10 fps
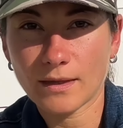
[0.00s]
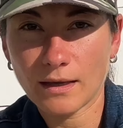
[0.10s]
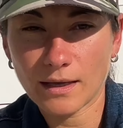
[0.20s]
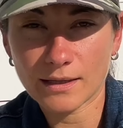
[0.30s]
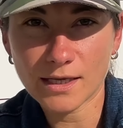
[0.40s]

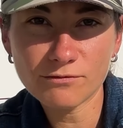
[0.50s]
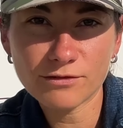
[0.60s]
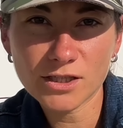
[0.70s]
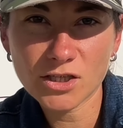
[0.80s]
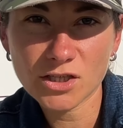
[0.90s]
edit
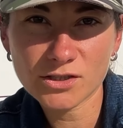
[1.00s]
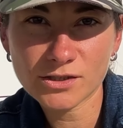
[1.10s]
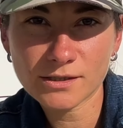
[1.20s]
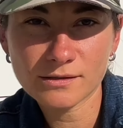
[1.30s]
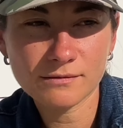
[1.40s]

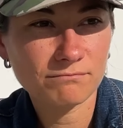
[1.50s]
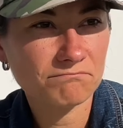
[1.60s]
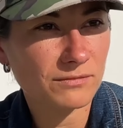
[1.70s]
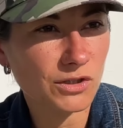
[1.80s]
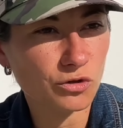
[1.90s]
videos,
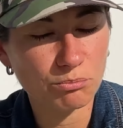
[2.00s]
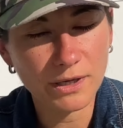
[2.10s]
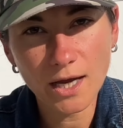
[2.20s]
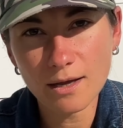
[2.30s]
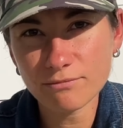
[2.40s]
you
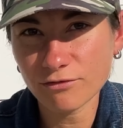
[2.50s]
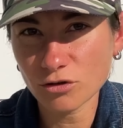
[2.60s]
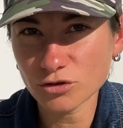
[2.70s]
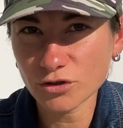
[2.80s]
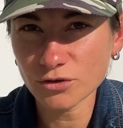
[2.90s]
backup
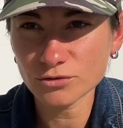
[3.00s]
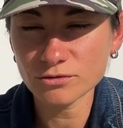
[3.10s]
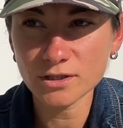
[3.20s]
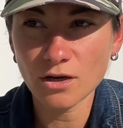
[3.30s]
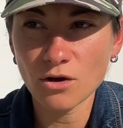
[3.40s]

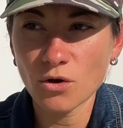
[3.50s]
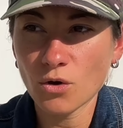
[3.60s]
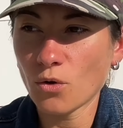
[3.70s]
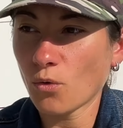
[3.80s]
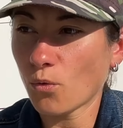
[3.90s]
photos,
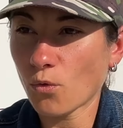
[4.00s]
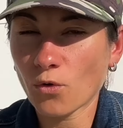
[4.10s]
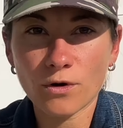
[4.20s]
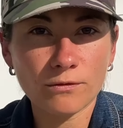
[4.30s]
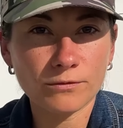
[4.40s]

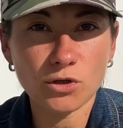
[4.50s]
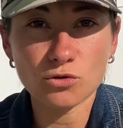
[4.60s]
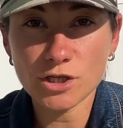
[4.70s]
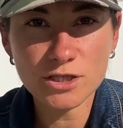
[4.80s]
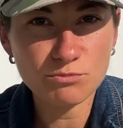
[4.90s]
or you
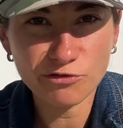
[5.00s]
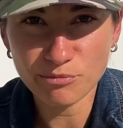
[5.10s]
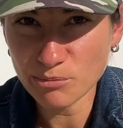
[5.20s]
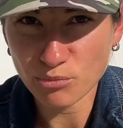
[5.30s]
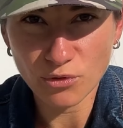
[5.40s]
just move
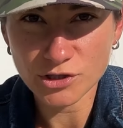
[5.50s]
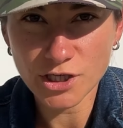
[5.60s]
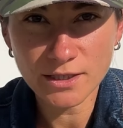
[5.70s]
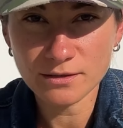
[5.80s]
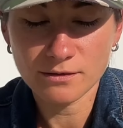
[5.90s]
big
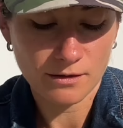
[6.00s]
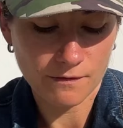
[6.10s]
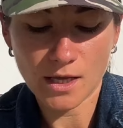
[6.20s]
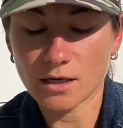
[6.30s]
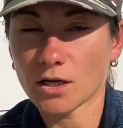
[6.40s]
projects,
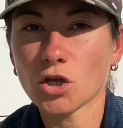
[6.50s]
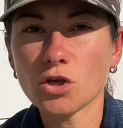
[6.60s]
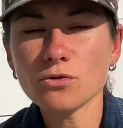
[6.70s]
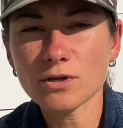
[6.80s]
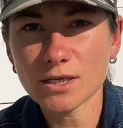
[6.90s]
then
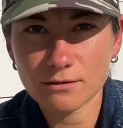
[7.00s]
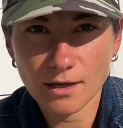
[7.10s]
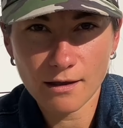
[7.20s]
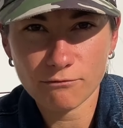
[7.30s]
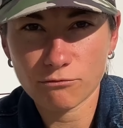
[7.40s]
you need to
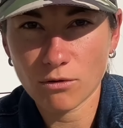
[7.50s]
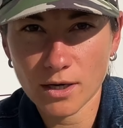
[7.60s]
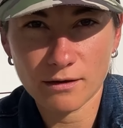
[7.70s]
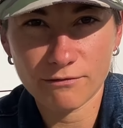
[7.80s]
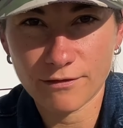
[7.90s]
have
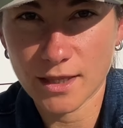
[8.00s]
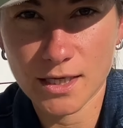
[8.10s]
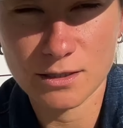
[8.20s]
one of these